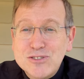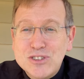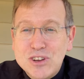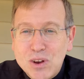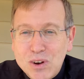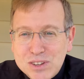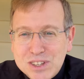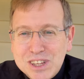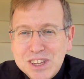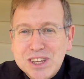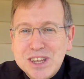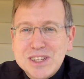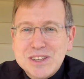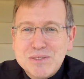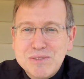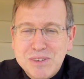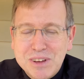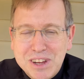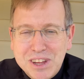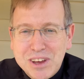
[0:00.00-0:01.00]
you've noticed in this
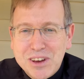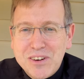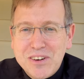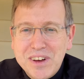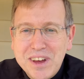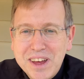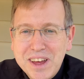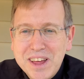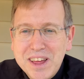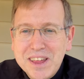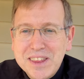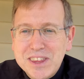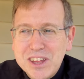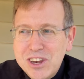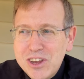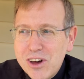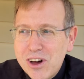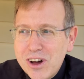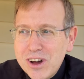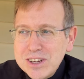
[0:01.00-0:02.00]
video, the
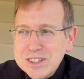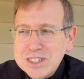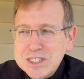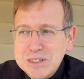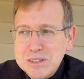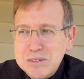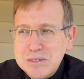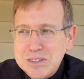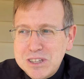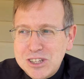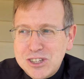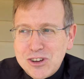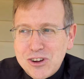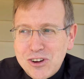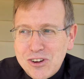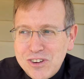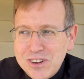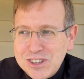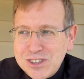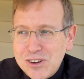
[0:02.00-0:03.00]
dog's
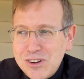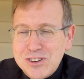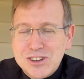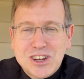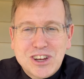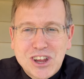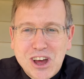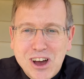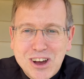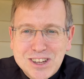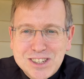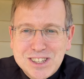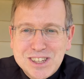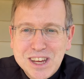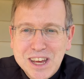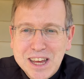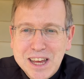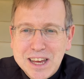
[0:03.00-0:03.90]
deterrence or the dog's